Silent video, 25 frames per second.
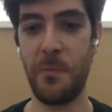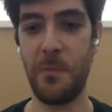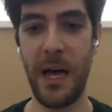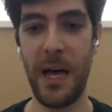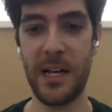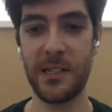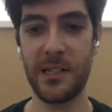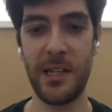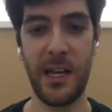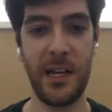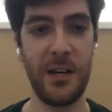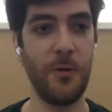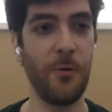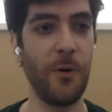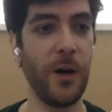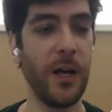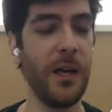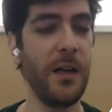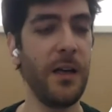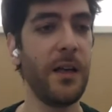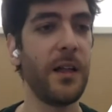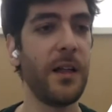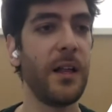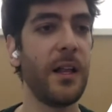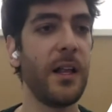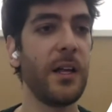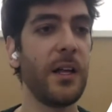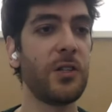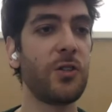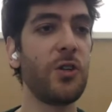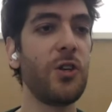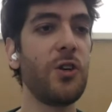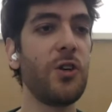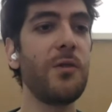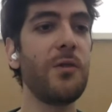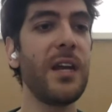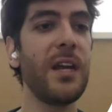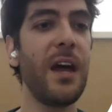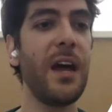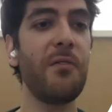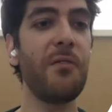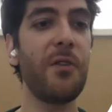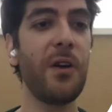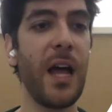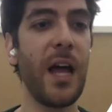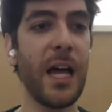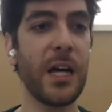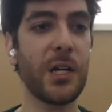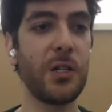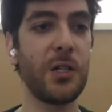the test pass anyway. So
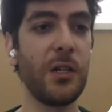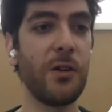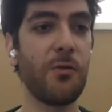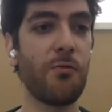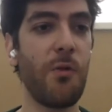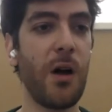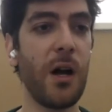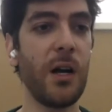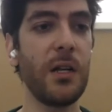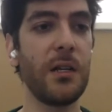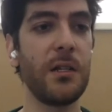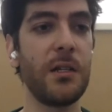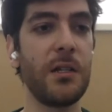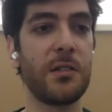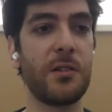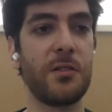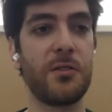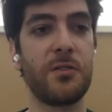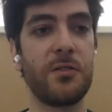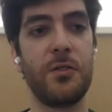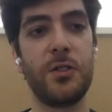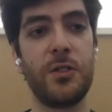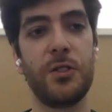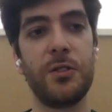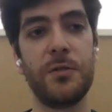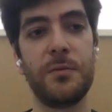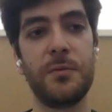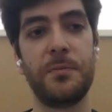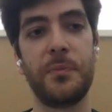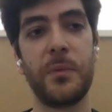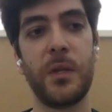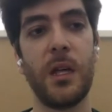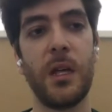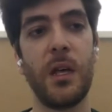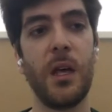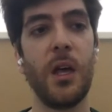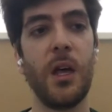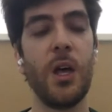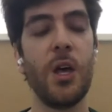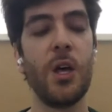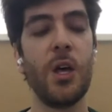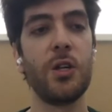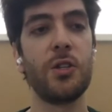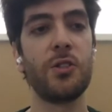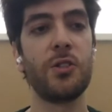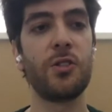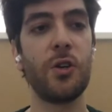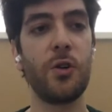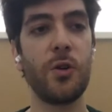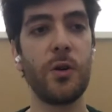you're never actually running this assertion.
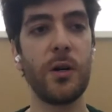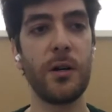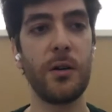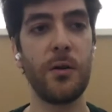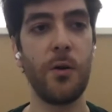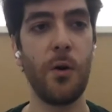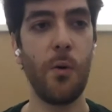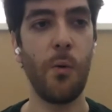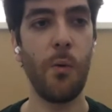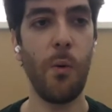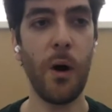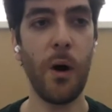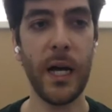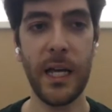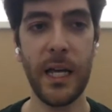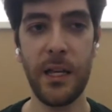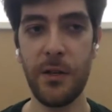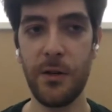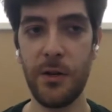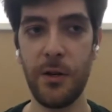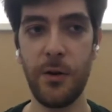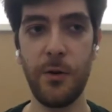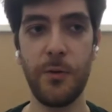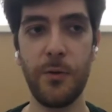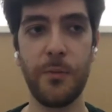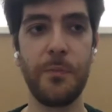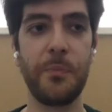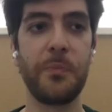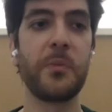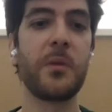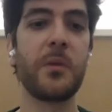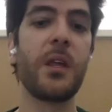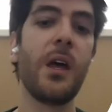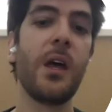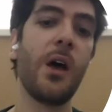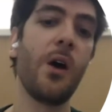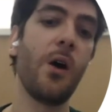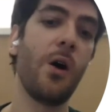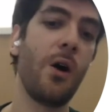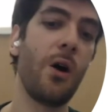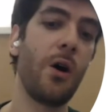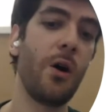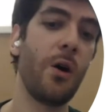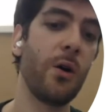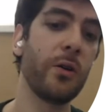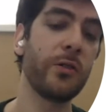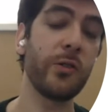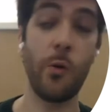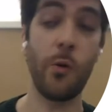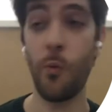So what can you do?
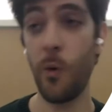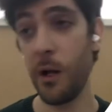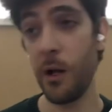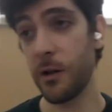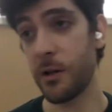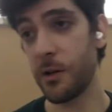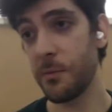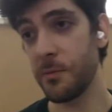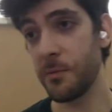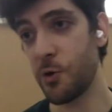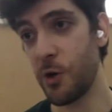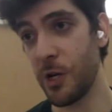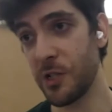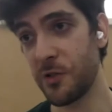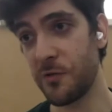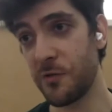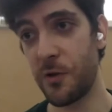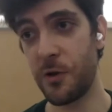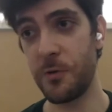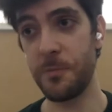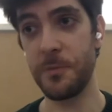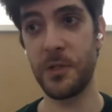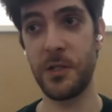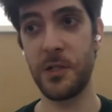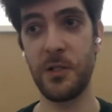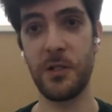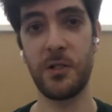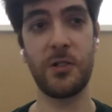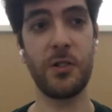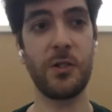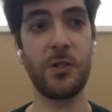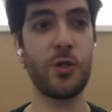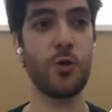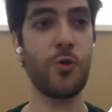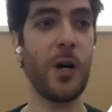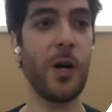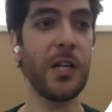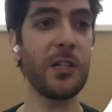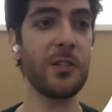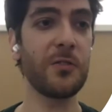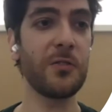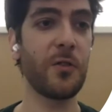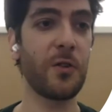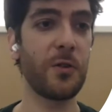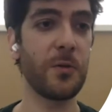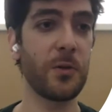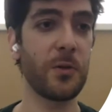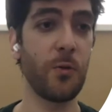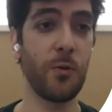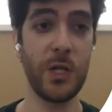So welcome transforms. So
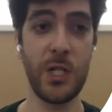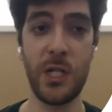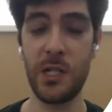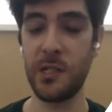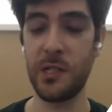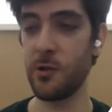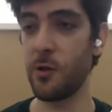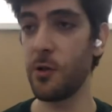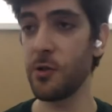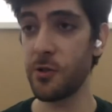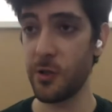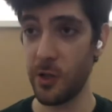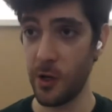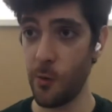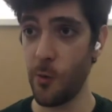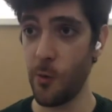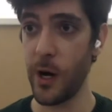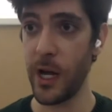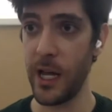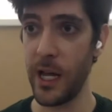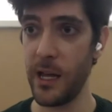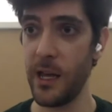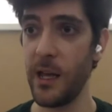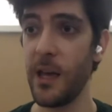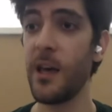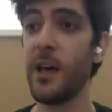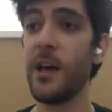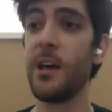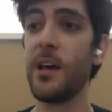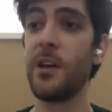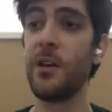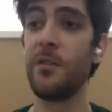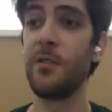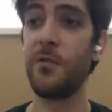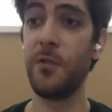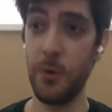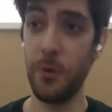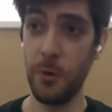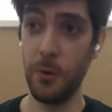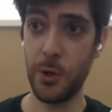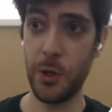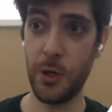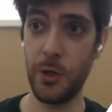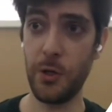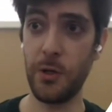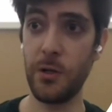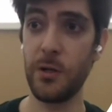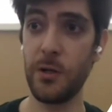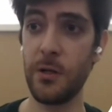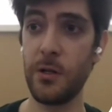transforms, which is also the way
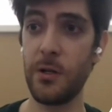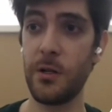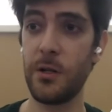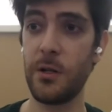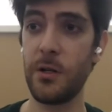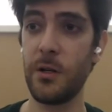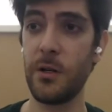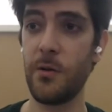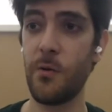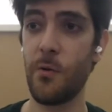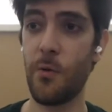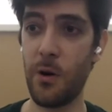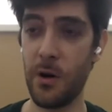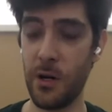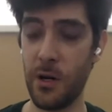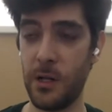future